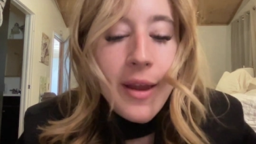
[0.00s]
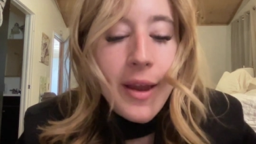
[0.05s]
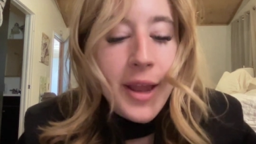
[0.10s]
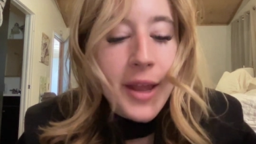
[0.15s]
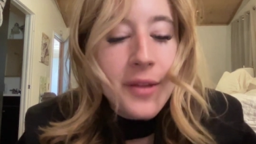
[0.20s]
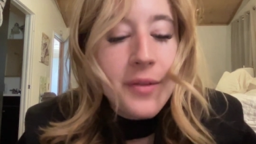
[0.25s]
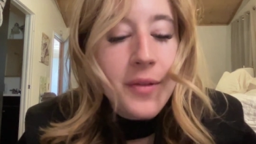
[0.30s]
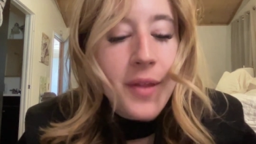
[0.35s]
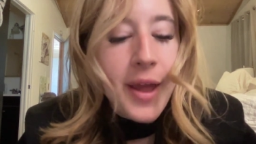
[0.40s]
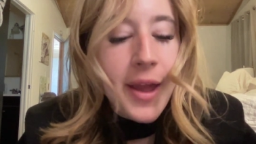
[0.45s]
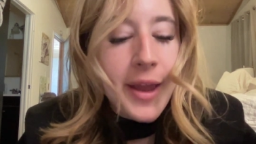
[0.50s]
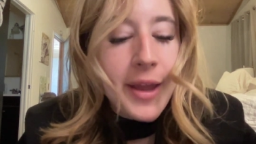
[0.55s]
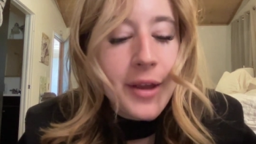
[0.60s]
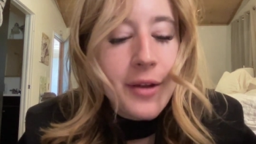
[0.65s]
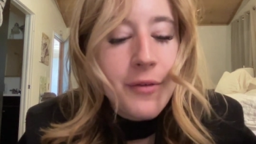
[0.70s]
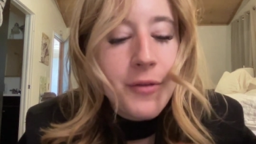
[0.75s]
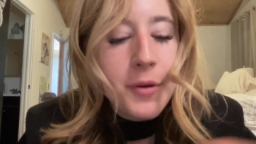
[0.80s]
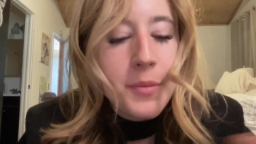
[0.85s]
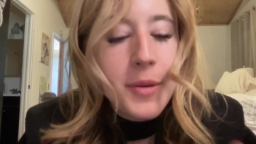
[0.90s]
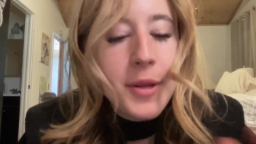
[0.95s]
and
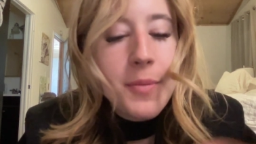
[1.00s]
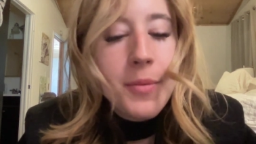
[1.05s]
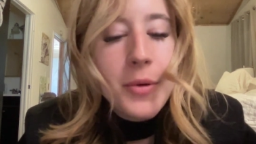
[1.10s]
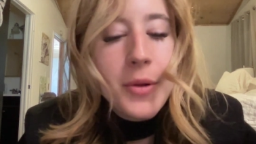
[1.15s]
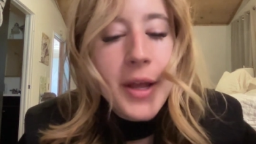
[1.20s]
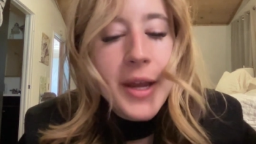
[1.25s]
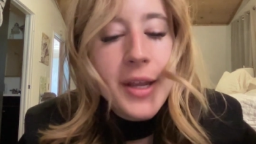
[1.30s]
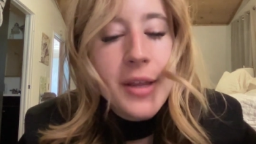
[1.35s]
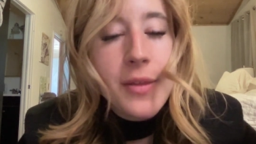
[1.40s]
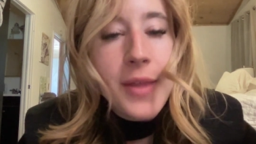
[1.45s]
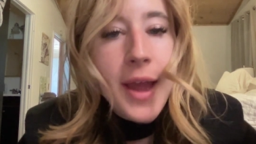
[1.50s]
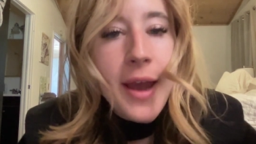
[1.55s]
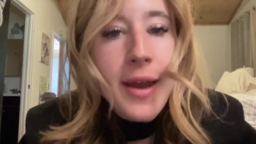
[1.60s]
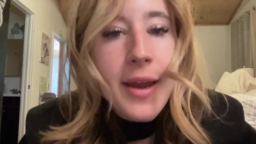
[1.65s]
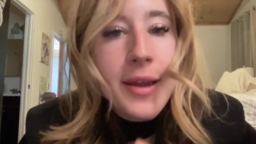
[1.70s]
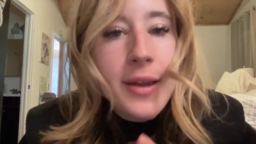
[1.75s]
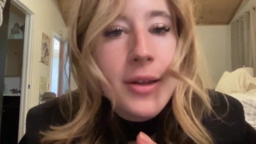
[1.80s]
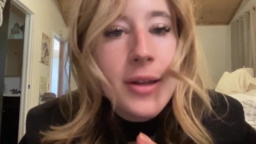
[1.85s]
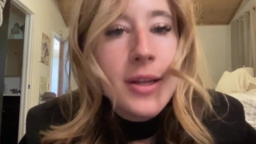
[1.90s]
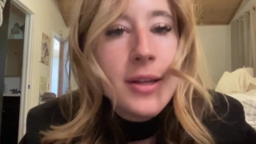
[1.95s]
like for people like
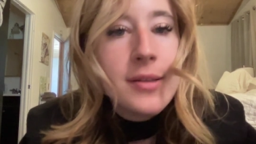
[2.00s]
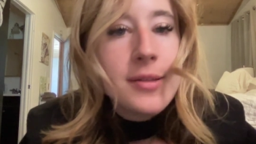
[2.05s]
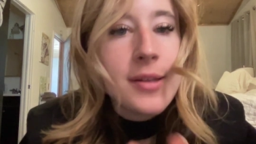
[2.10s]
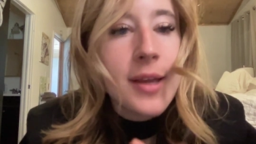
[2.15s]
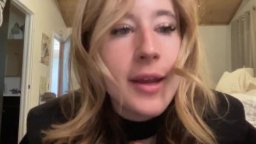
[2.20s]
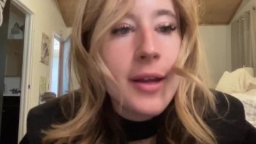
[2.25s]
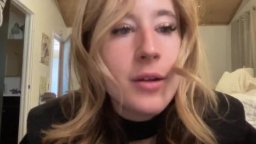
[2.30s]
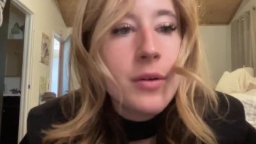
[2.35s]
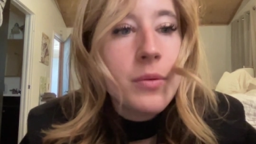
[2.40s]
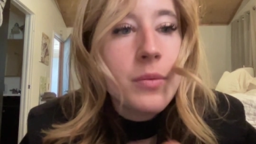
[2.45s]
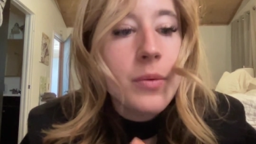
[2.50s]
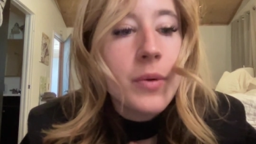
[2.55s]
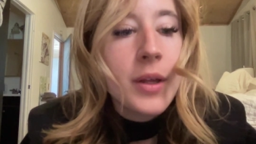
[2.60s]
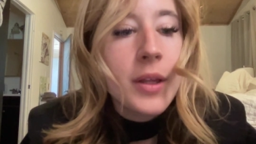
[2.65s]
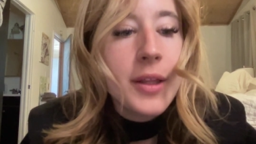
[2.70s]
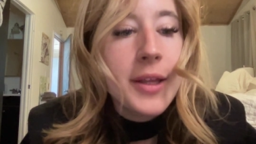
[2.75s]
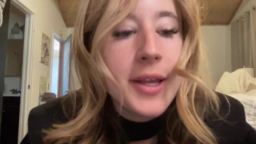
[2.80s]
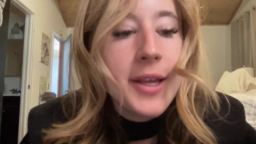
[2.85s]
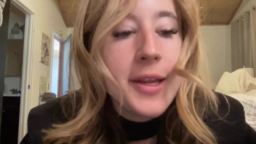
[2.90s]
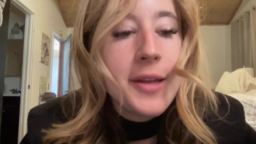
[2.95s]
that, it's like
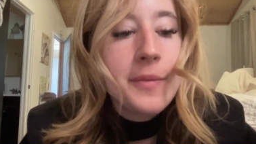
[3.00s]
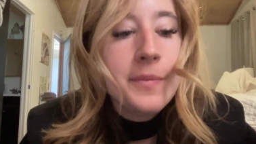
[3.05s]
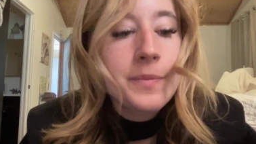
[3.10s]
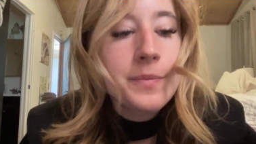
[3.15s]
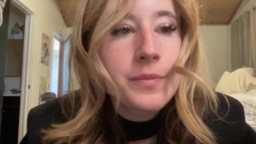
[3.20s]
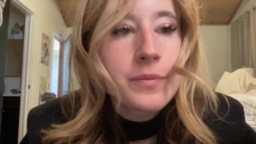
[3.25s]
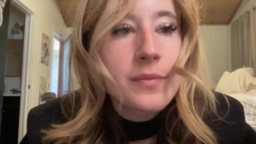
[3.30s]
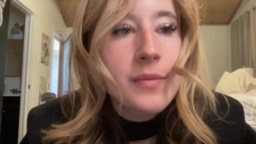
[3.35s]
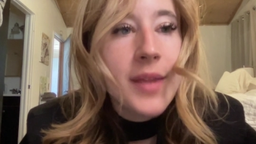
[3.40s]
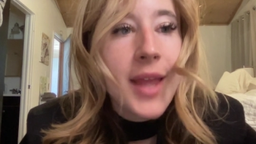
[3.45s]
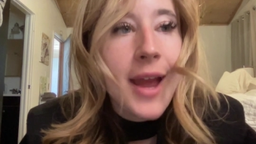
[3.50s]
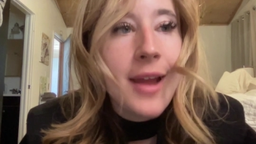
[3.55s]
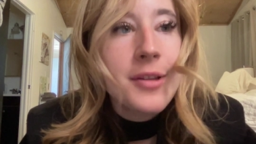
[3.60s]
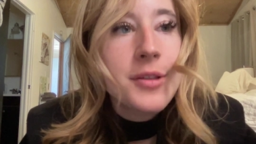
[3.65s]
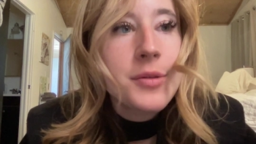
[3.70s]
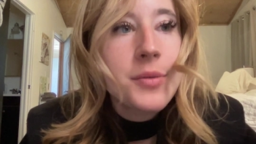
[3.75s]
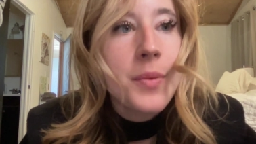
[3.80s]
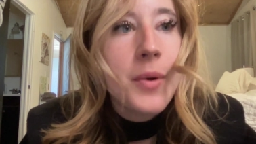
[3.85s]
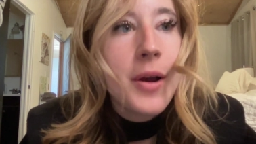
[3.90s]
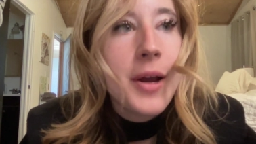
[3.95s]
really
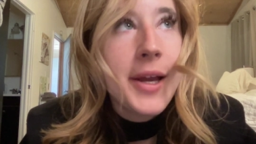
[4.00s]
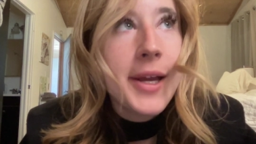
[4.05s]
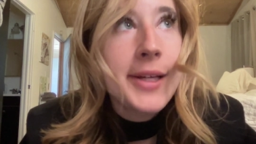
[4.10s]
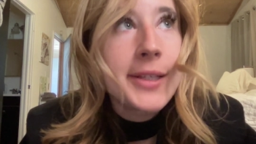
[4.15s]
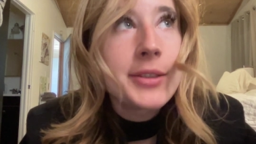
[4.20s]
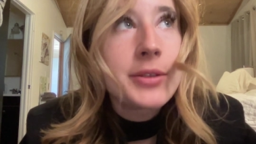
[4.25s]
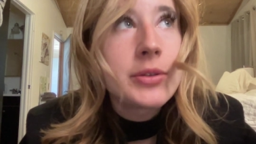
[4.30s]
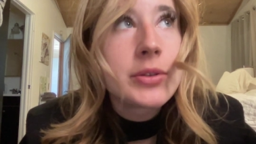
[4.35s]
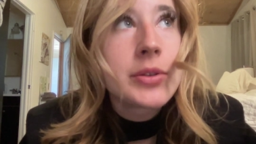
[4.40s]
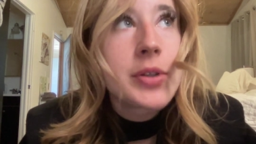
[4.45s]
that's what